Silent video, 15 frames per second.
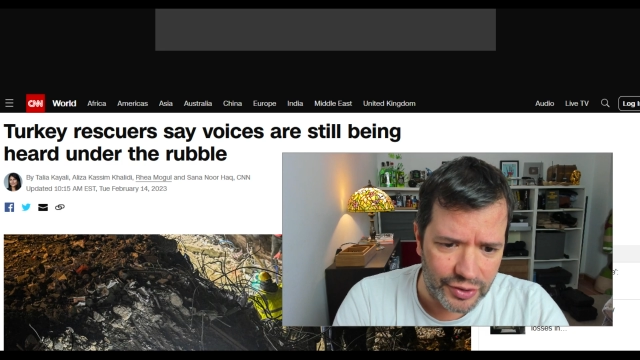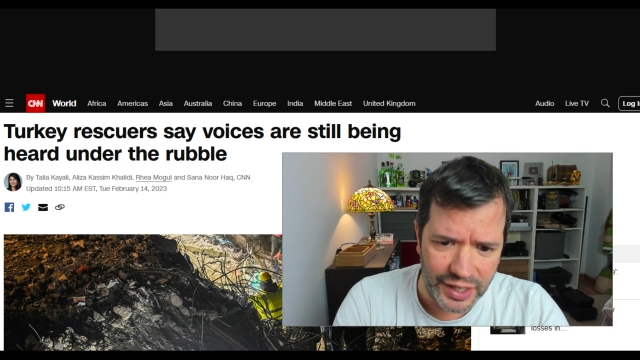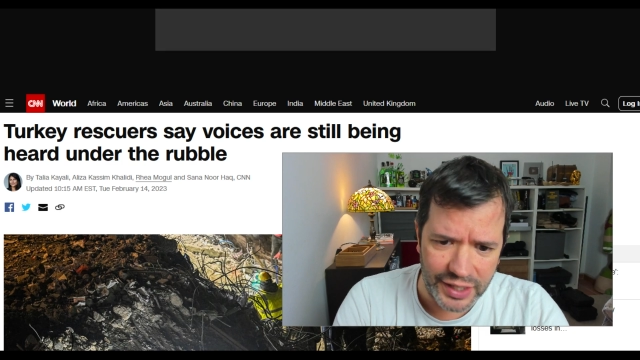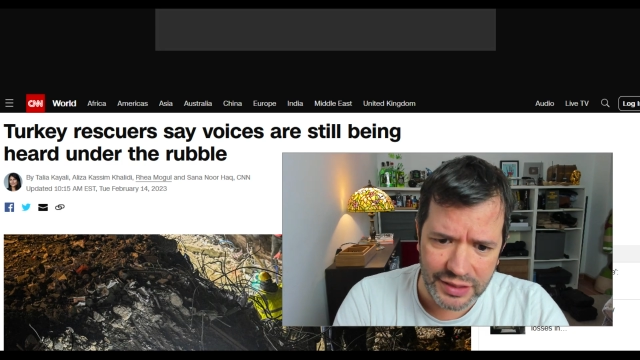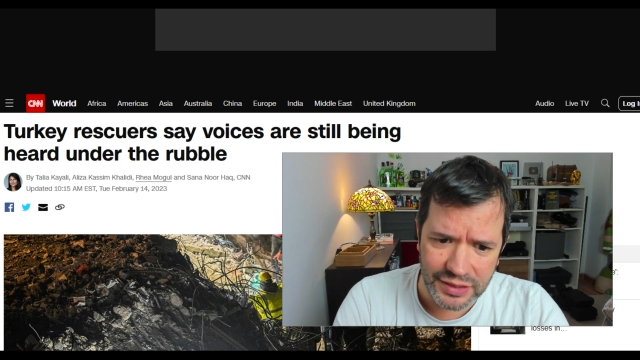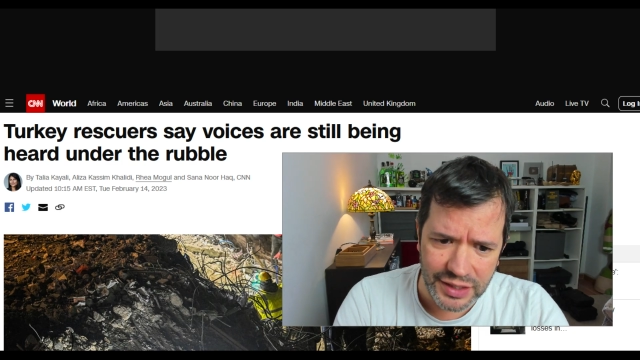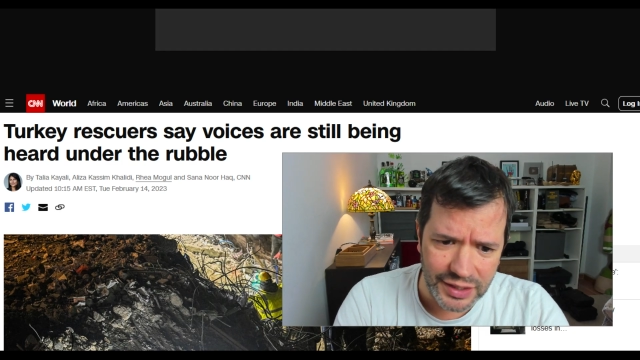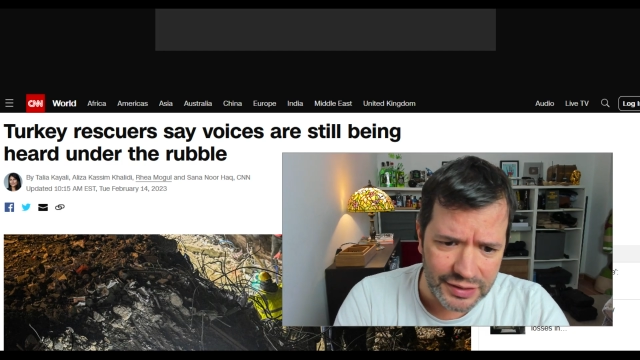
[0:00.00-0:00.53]
I
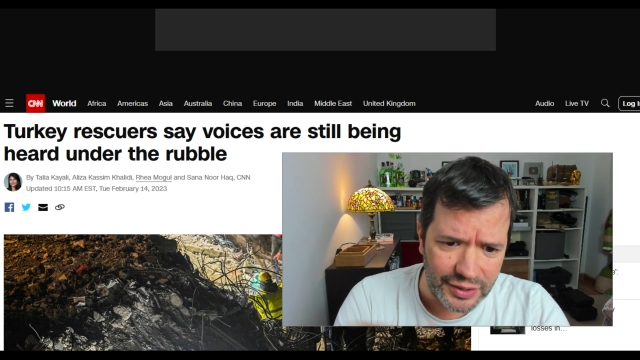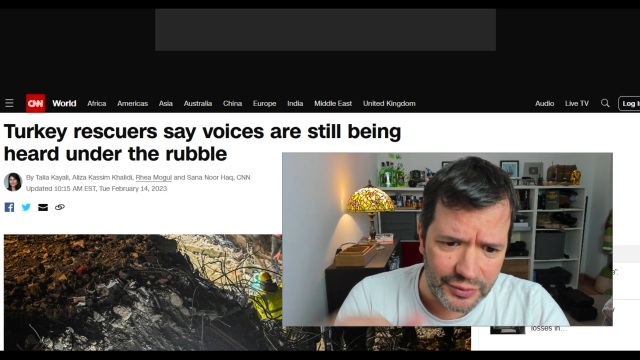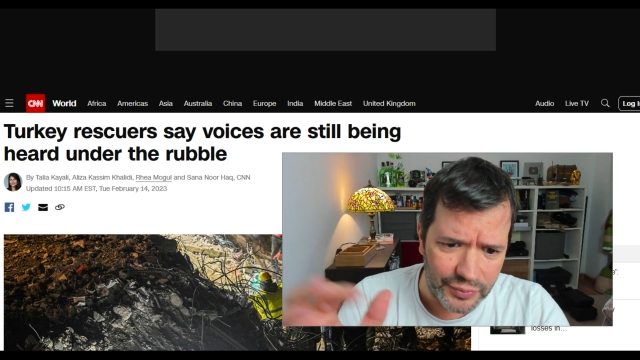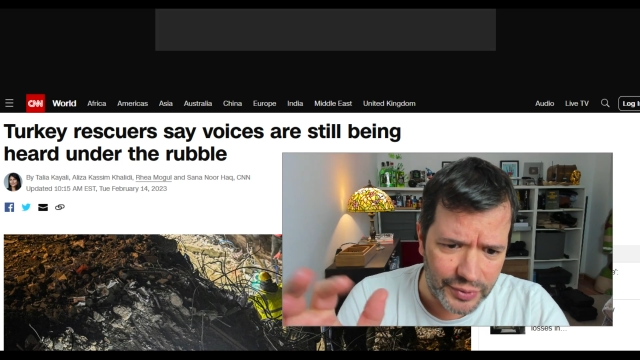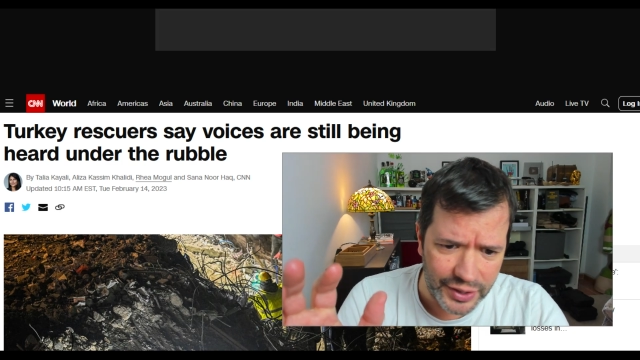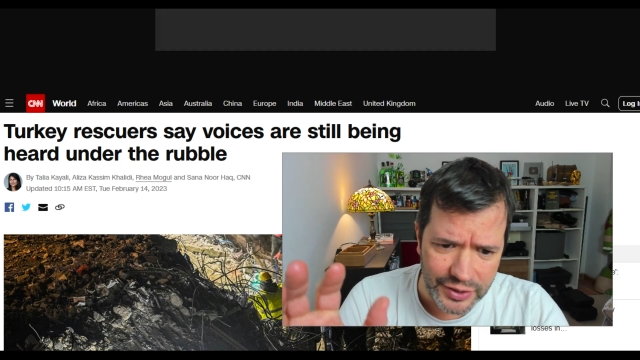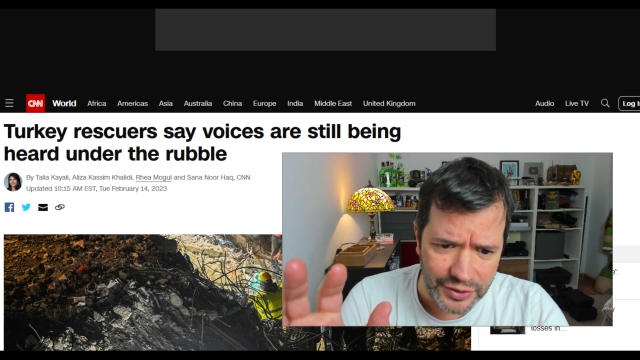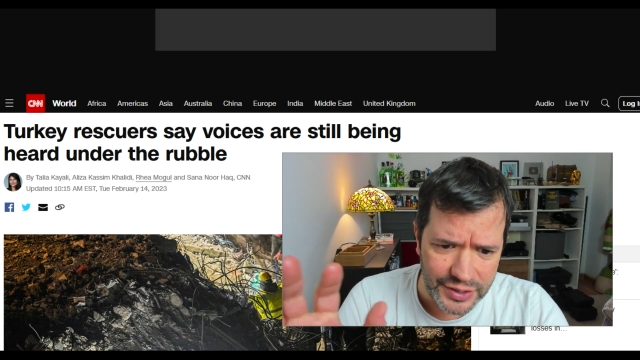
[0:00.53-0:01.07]
think the
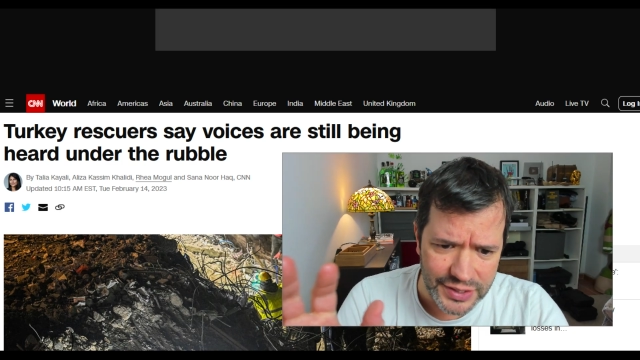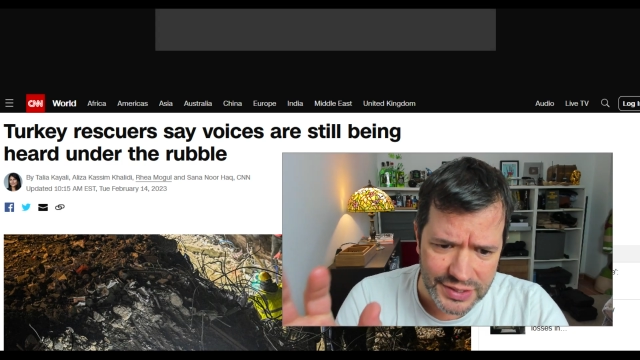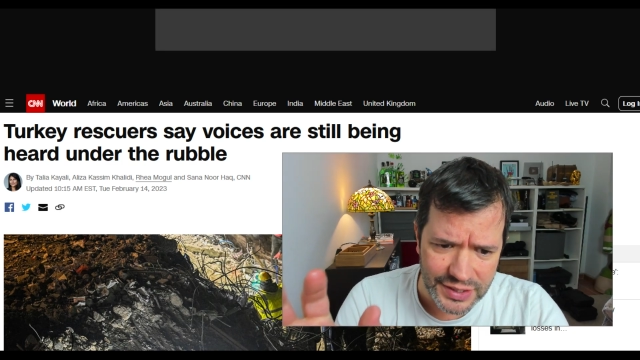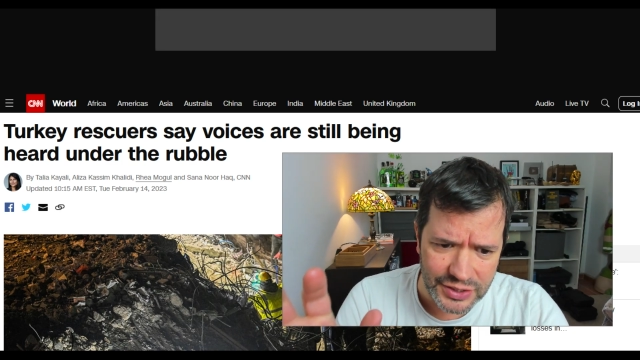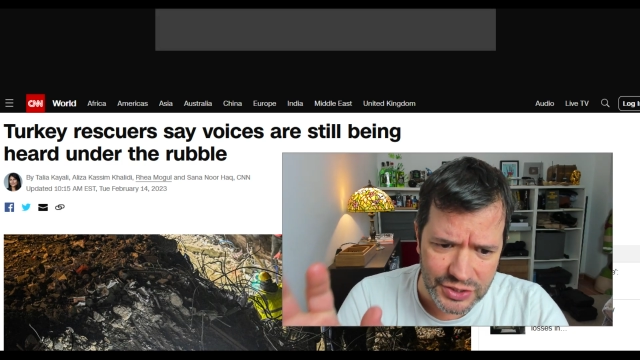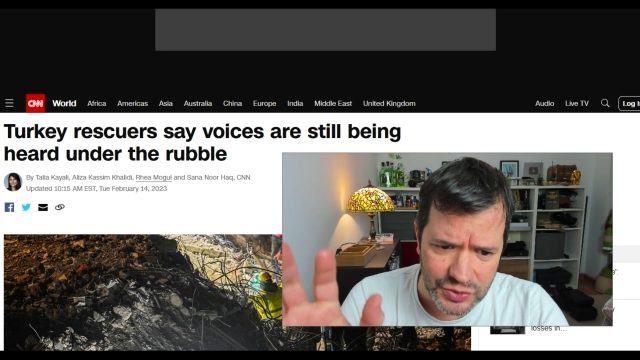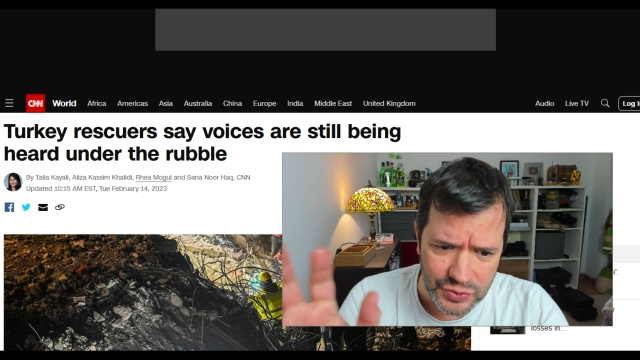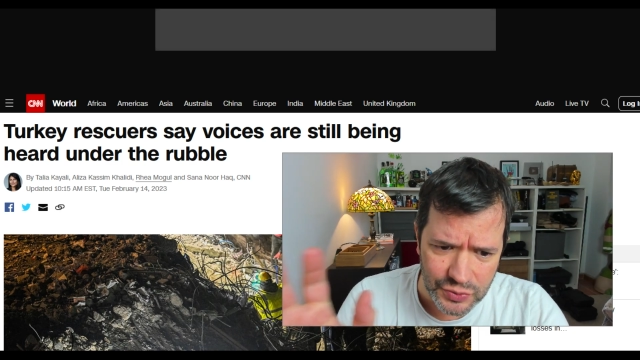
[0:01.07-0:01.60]
record is
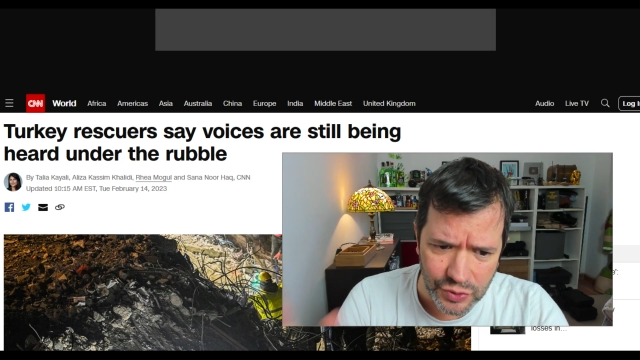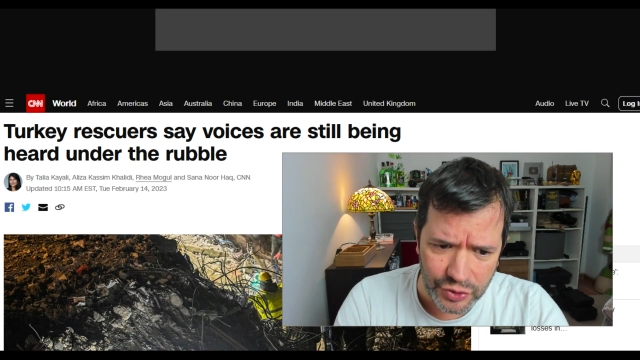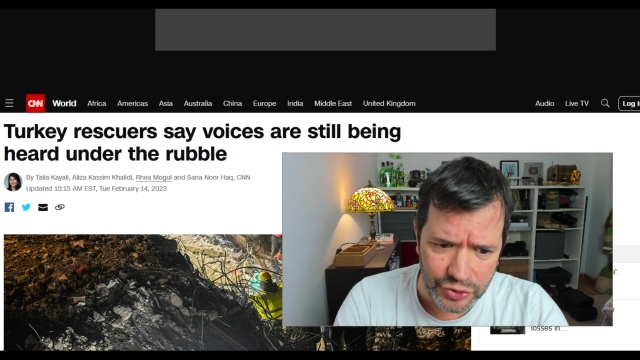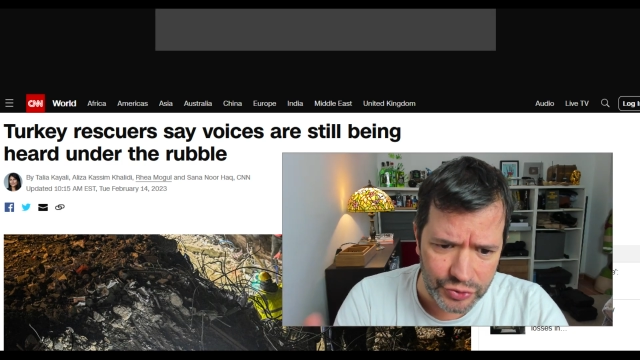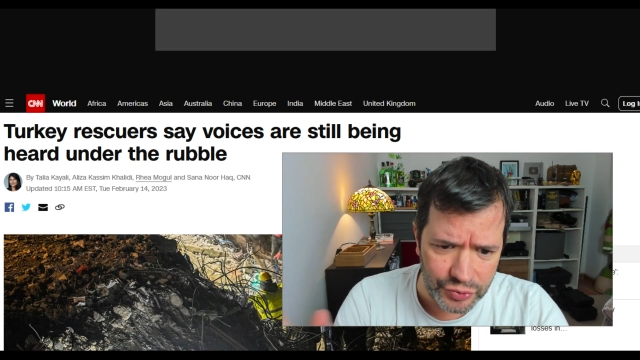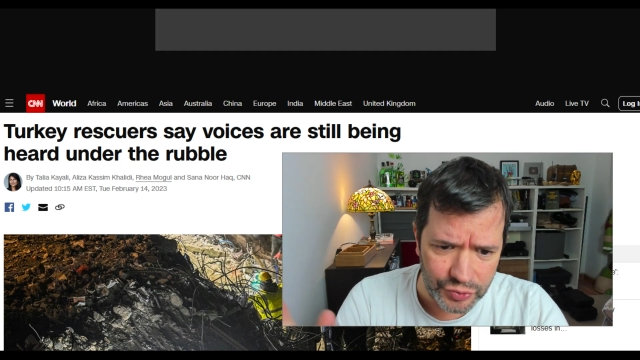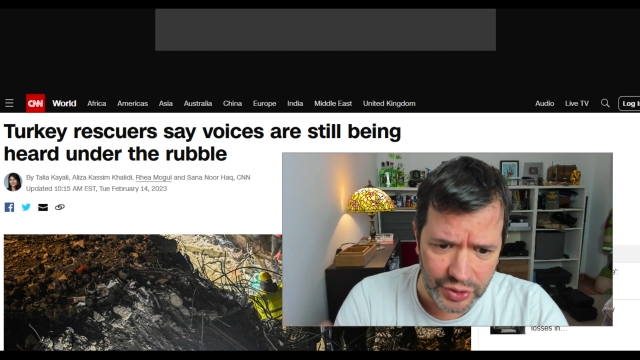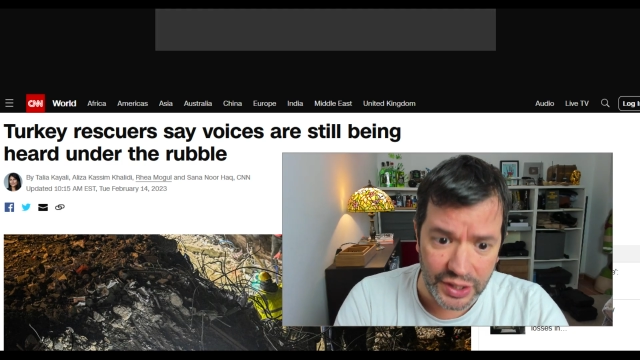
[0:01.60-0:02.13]
like two or
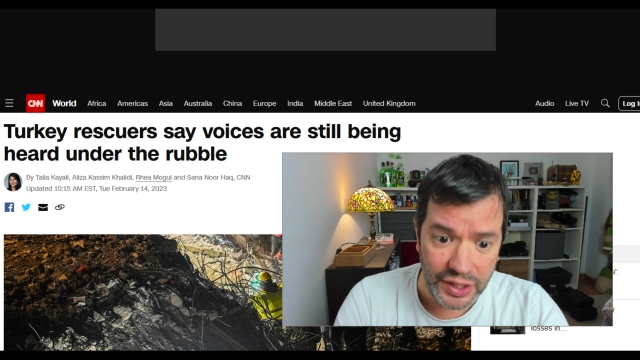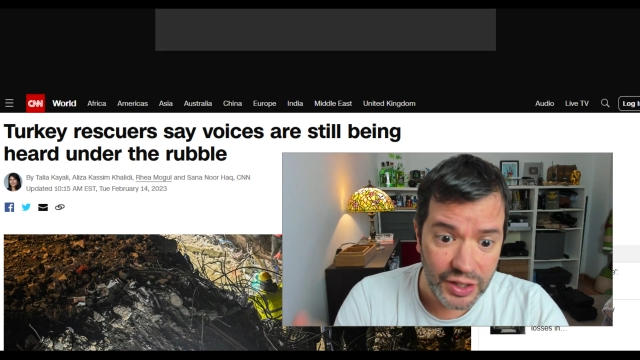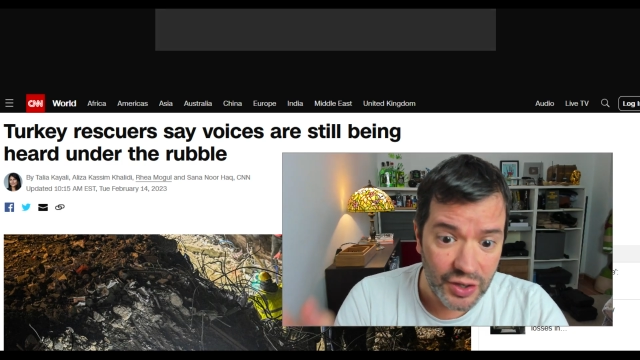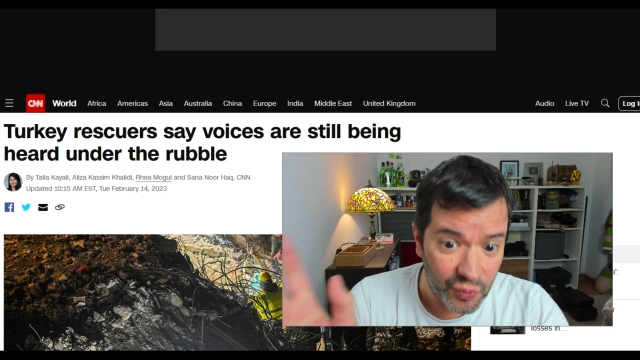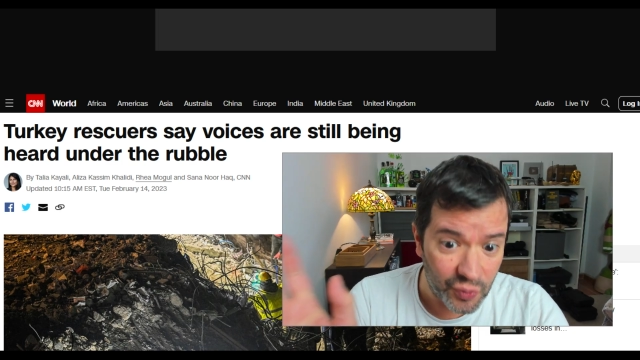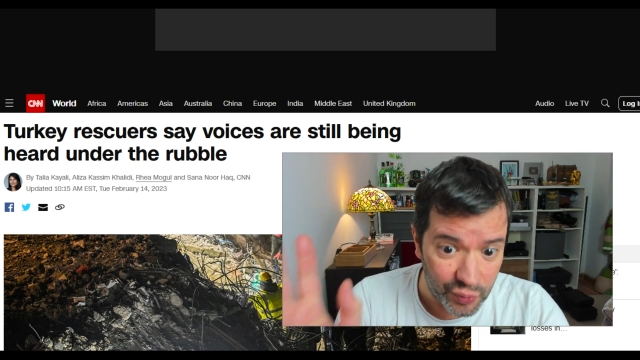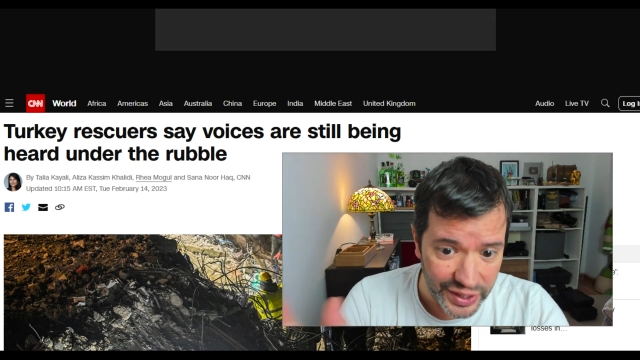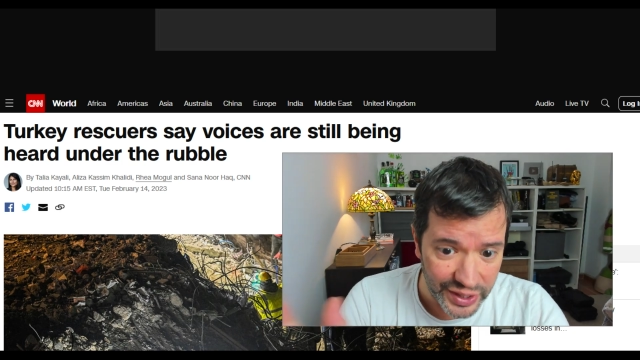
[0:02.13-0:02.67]
three
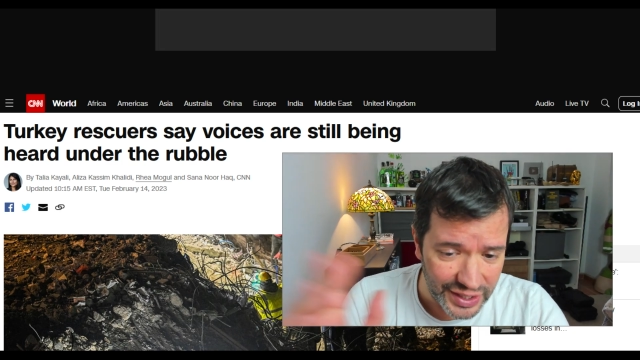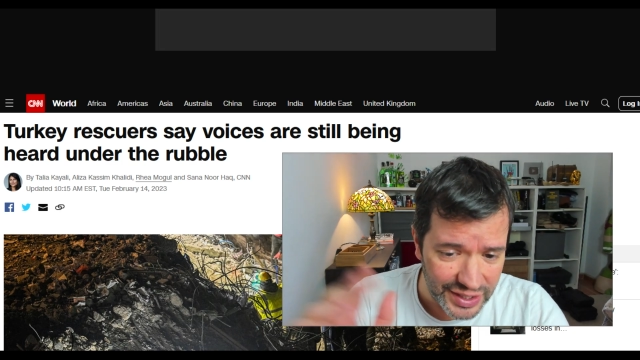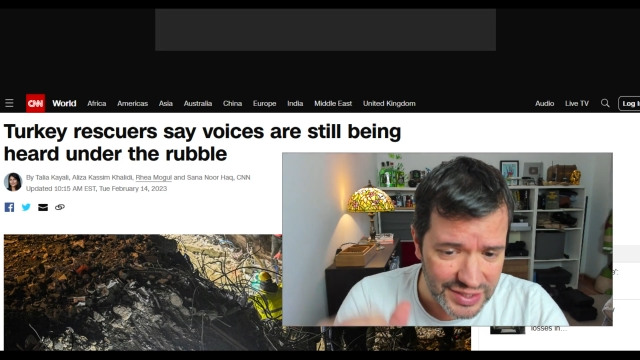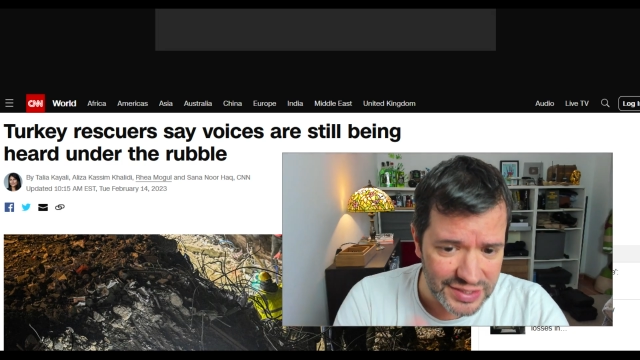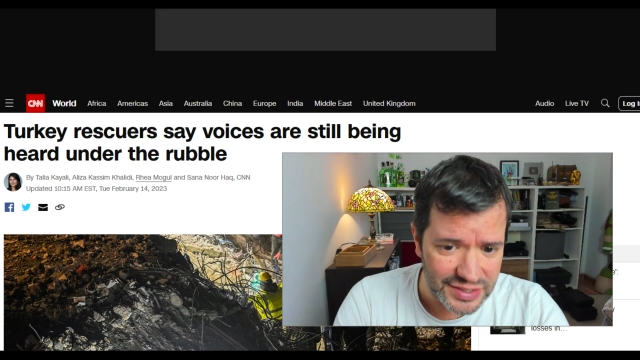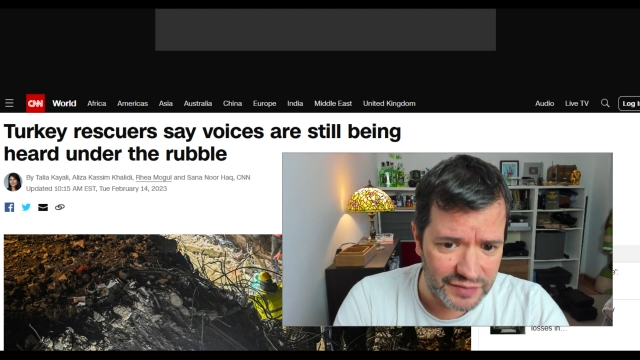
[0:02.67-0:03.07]
weeks,